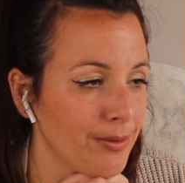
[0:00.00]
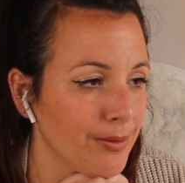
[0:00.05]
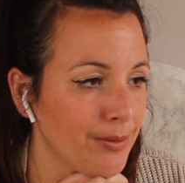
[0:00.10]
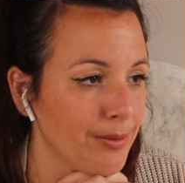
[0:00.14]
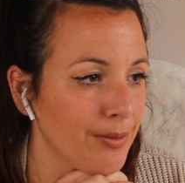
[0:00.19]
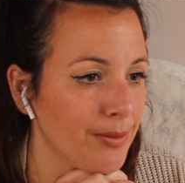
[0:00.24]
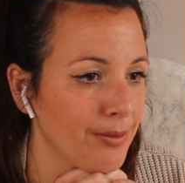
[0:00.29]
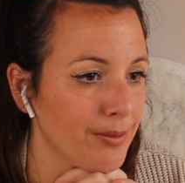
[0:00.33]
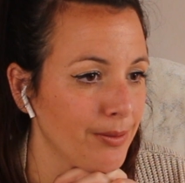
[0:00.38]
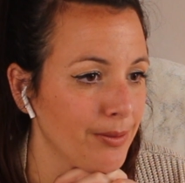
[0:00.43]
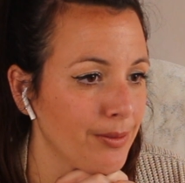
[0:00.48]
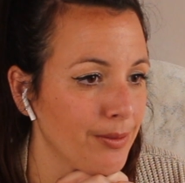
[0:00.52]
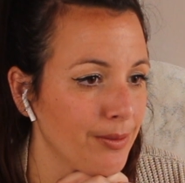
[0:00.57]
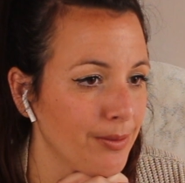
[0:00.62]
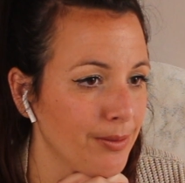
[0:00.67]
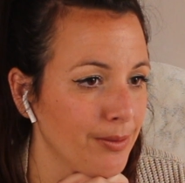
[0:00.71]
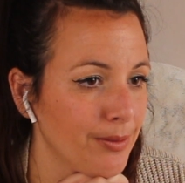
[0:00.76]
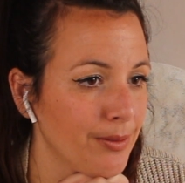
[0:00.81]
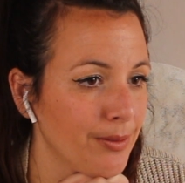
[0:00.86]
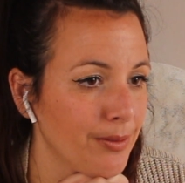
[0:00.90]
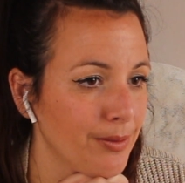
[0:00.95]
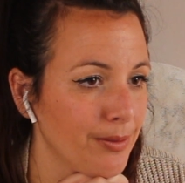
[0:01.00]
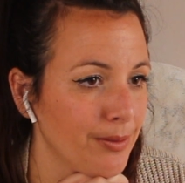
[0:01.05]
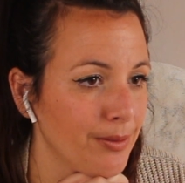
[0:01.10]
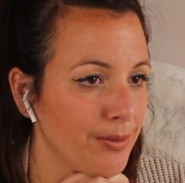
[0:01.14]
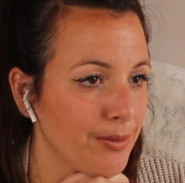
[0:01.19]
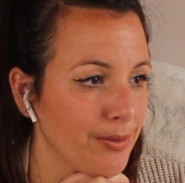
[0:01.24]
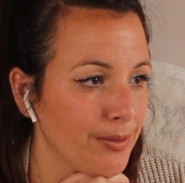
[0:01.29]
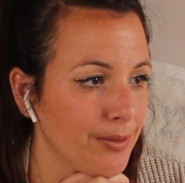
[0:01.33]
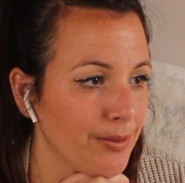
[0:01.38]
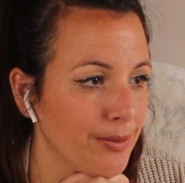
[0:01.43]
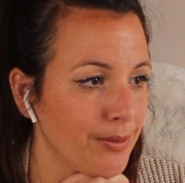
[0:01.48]

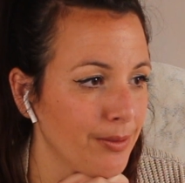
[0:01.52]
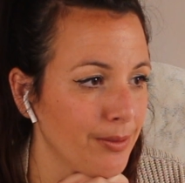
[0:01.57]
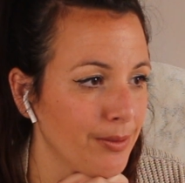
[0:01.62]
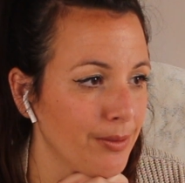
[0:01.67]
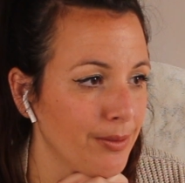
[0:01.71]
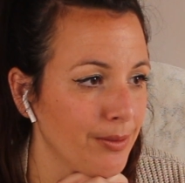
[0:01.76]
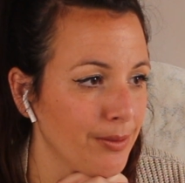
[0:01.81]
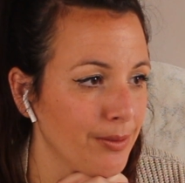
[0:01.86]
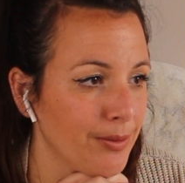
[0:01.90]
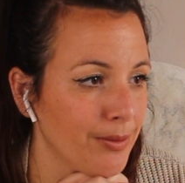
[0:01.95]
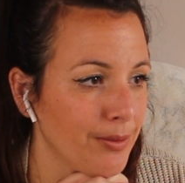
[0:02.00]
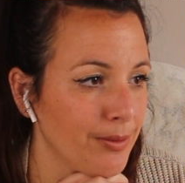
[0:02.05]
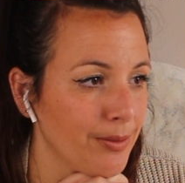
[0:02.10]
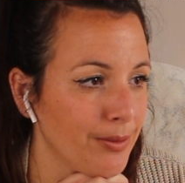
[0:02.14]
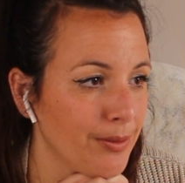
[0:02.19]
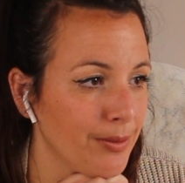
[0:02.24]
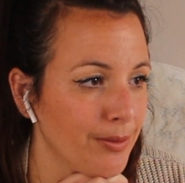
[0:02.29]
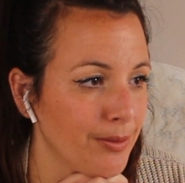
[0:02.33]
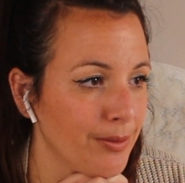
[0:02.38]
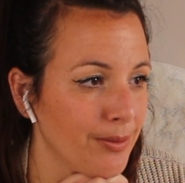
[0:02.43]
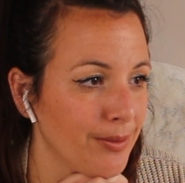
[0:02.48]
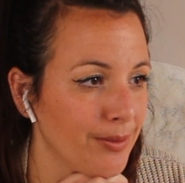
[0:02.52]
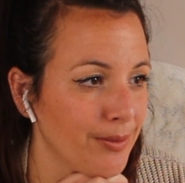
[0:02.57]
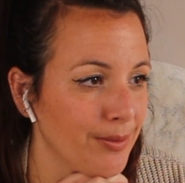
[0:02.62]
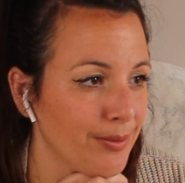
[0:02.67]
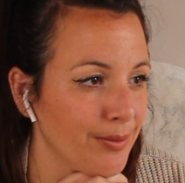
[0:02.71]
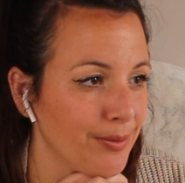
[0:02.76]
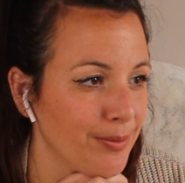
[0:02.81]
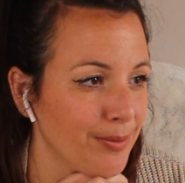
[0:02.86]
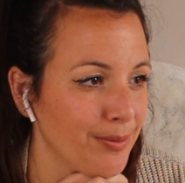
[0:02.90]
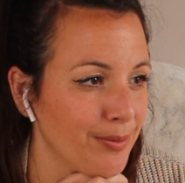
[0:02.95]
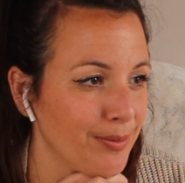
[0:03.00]

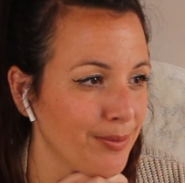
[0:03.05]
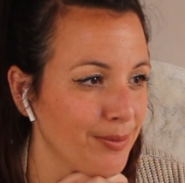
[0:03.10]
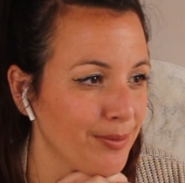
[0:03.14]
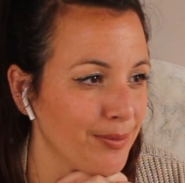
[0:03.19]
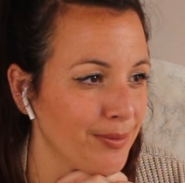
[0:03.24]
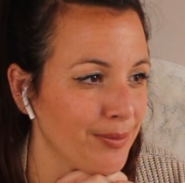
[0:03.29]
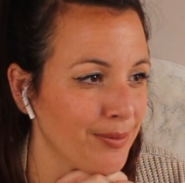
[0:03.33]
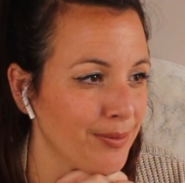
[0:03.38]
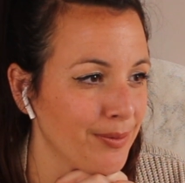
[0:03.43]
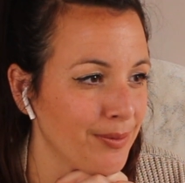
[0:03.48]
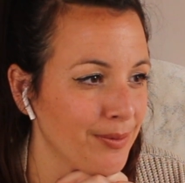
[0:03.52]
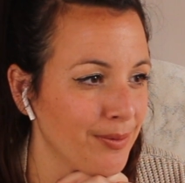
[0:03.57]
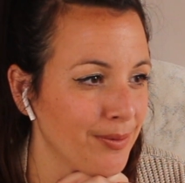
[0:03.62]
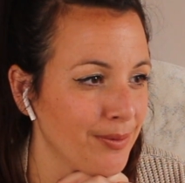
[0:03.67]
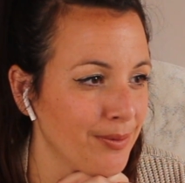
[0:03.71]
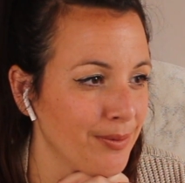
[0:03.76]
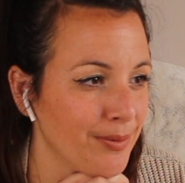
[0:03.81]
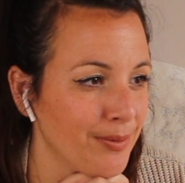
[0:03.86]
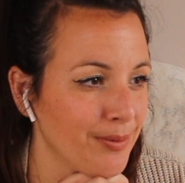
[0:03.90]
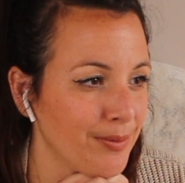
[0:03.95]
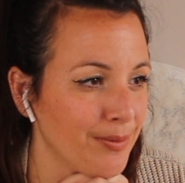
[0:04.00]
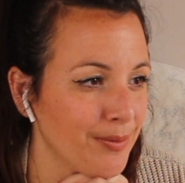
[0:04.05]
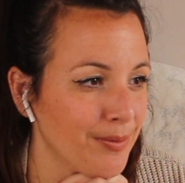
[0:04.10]
(not speaking)